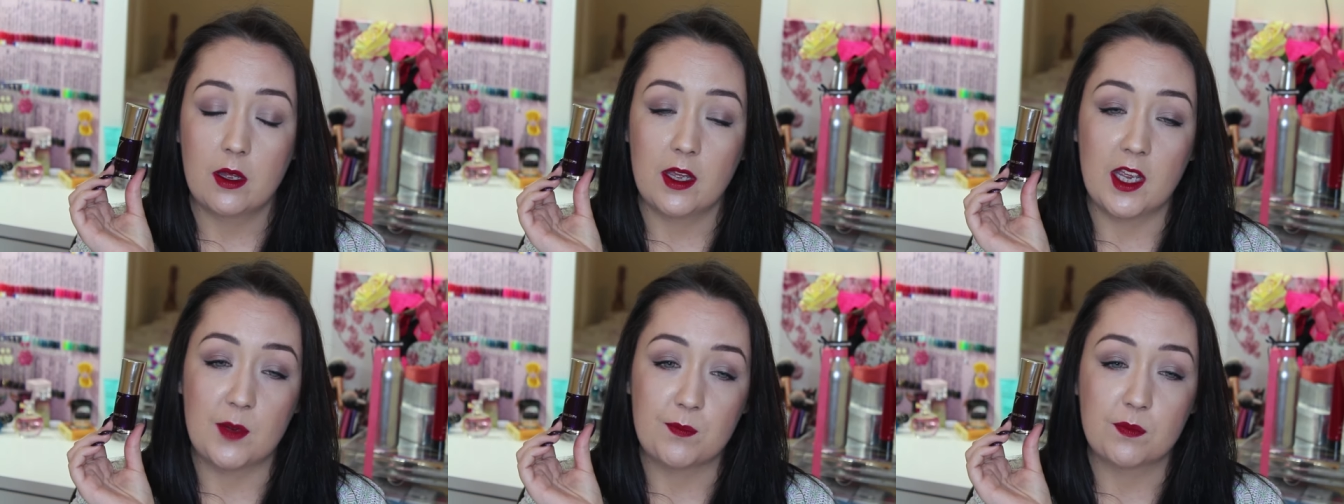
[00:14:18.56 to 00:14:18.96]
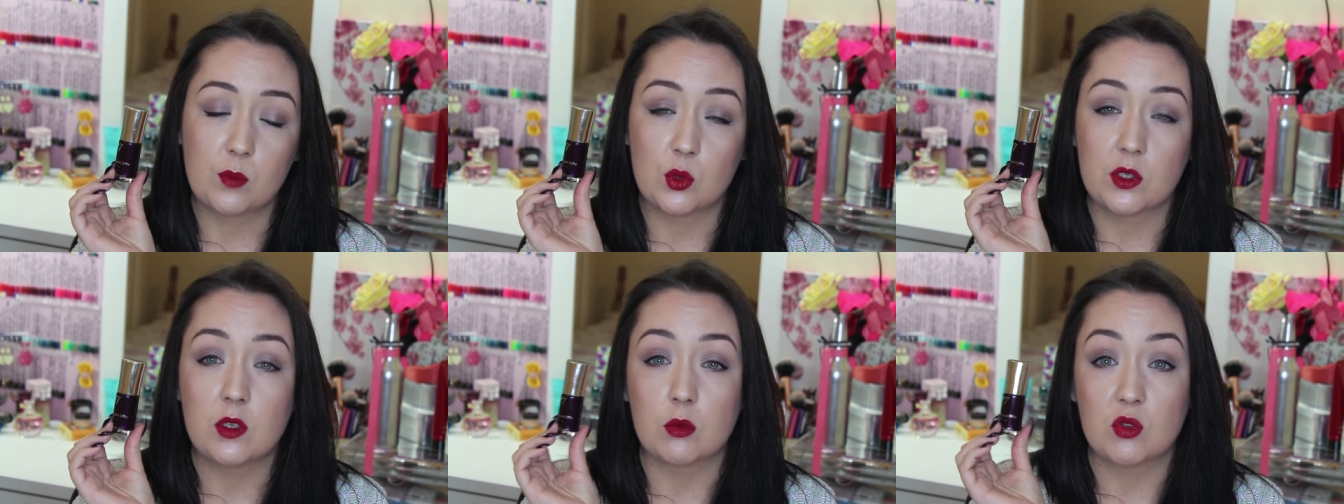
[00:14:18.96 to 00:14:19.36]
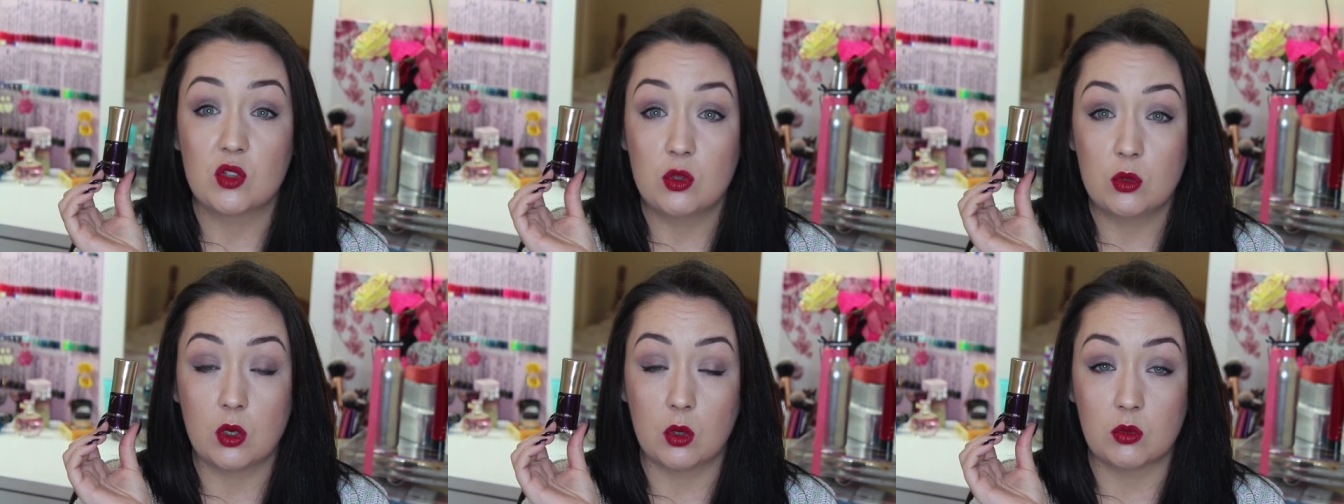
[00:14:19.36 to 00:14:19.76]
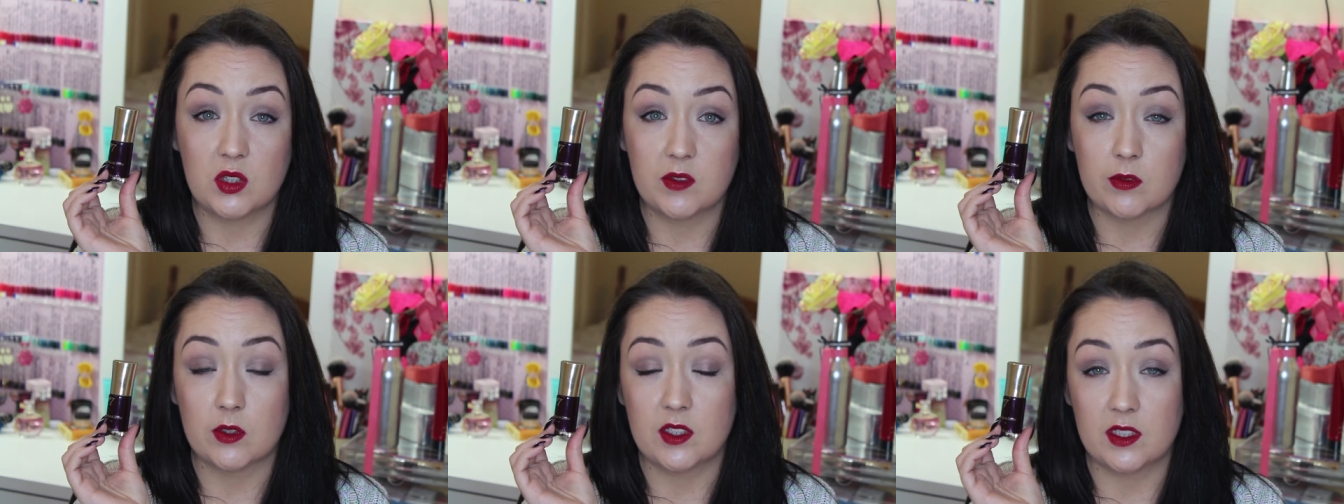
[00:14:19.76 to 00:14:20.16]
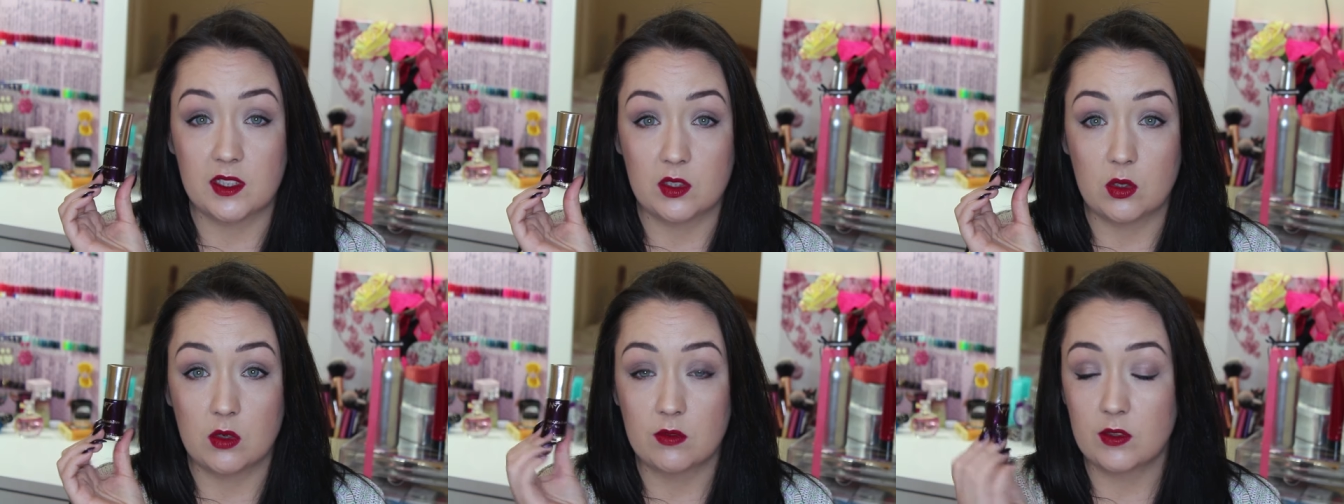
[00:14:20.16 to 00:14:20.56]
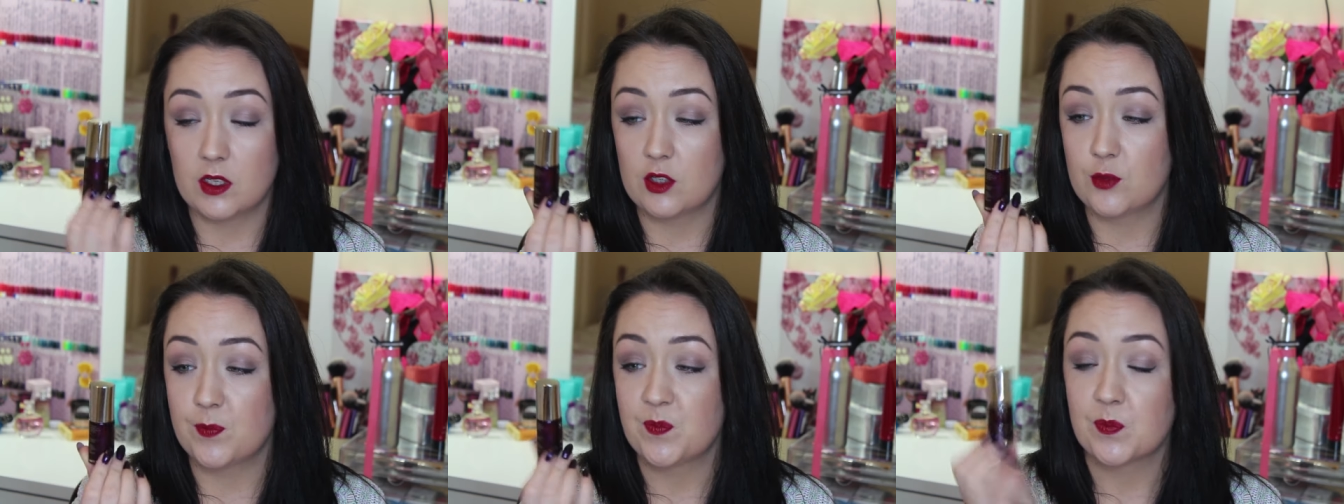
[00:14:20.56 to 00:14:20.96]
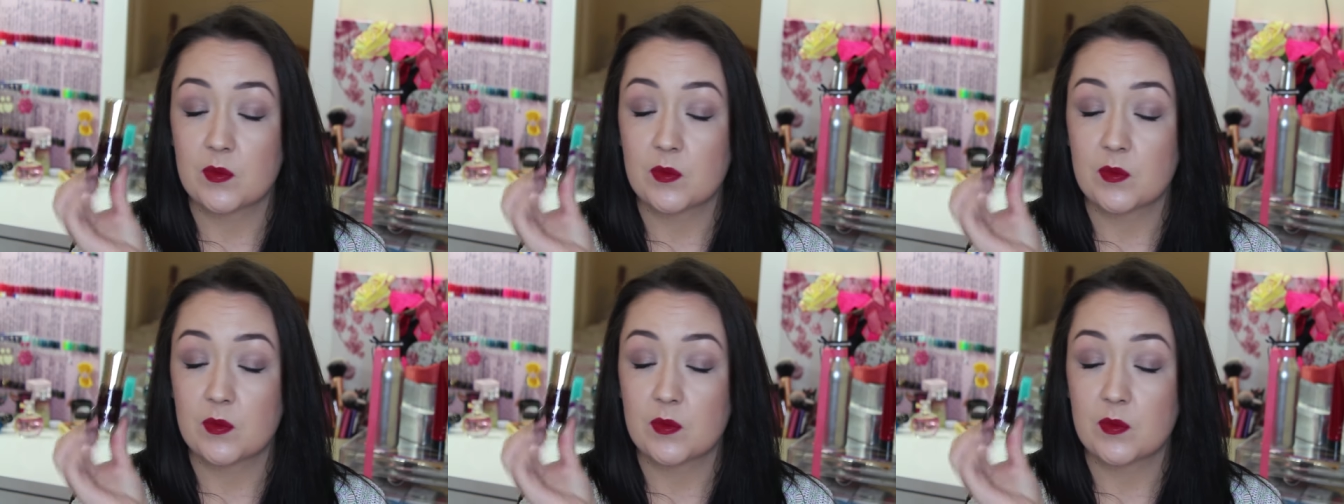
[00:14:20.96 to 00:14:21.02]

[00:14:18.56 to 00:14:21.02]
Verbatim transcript: Um, but you know, two coats for decent coverage.